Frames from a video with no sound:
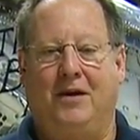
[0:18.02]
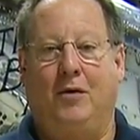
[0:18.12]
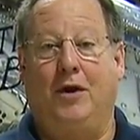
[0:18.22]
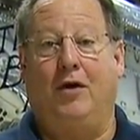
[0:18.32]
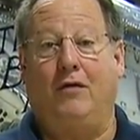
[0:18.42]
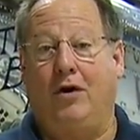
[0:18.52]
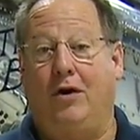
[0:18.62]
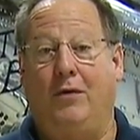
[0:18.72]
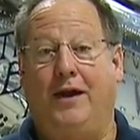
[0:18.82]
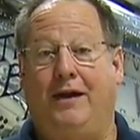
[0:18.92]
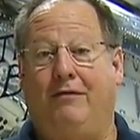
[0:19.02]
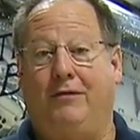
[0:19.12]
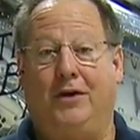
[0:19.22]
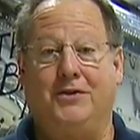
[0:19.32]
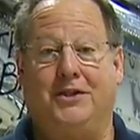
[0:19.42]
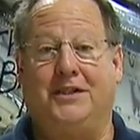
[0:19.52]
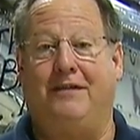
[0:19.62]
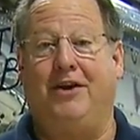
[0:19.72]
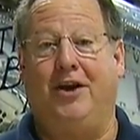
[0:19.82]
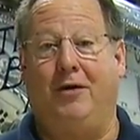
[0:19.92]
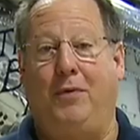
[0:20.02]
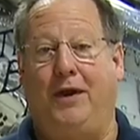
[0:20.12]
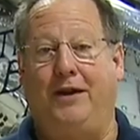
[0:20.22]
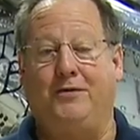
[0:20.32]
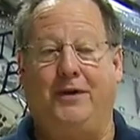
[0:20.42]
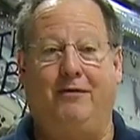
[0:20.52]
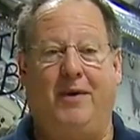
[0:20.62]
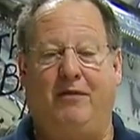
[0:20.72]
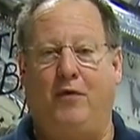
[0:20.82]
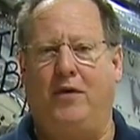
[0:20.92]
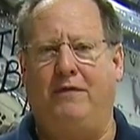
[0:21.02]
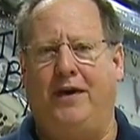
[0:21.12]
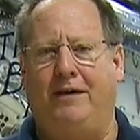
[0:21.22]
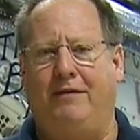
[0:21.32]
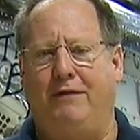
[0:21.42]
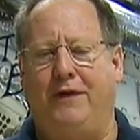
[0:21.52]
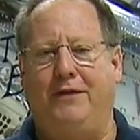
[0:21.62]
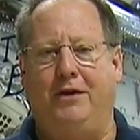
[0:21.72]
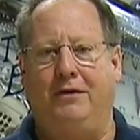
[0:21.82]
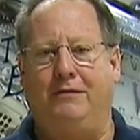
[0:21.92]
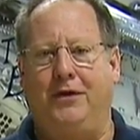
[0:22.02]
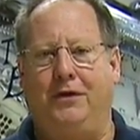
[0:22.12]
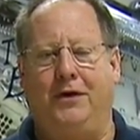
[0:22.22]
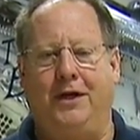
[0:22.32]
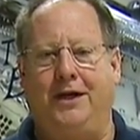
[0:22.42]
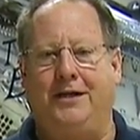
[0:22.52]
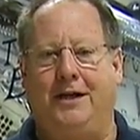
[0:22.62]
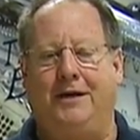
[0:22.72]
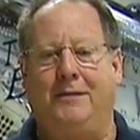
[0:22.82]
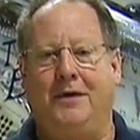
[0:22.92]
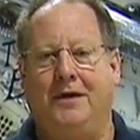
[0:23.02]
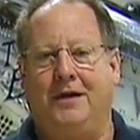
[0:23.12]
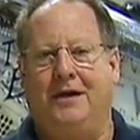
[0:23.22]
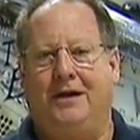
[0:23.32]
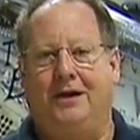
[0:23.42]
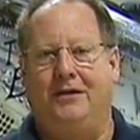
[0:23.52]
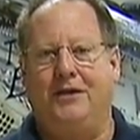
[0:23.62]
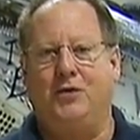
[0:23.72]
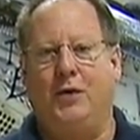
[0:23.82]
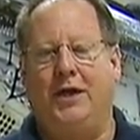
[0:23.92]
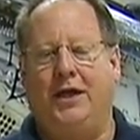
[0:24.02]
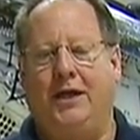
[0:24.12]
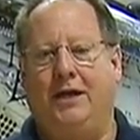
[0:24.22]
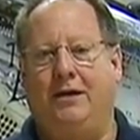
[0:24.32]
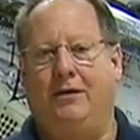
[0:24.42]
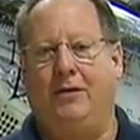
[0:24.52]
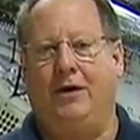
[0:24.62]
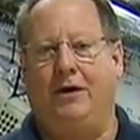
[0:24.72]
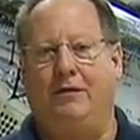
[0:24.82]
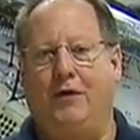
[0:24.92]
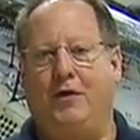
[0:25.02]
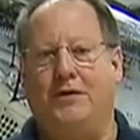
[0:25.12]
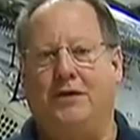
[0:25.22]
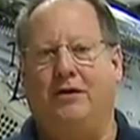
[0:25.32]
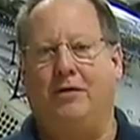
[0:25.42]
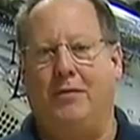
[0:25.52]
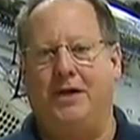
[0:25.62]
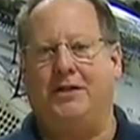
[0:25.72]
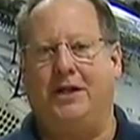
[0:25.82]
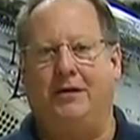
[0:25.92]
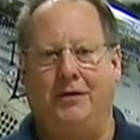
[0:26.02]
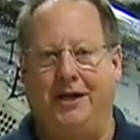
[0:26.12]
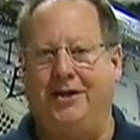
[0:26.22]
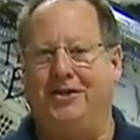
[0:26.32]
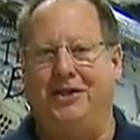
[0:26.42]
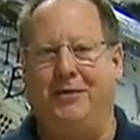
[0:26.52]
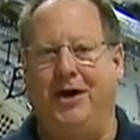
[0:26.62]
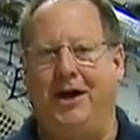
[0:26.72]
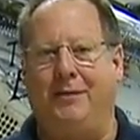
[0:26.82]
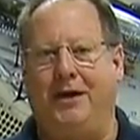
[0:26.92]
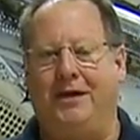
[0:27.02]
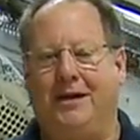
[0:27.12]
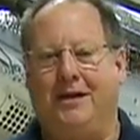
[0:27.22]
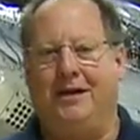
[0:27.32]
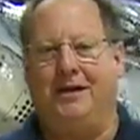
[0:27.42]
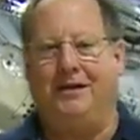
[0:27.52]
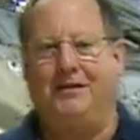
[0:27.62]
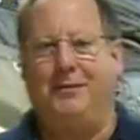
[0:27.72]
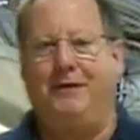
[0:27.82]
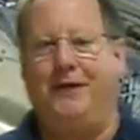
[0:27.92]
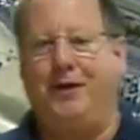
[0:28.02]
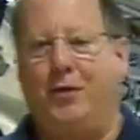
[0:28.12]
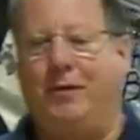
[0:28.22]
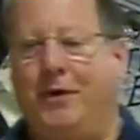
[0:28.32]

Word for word: Well, overall, we have close to 70 airplanes. We have about 45 to 50 on view at any time. Uh, this weekend, we're going to focus on our Mustang, like you see behind me. Uh, it's a 51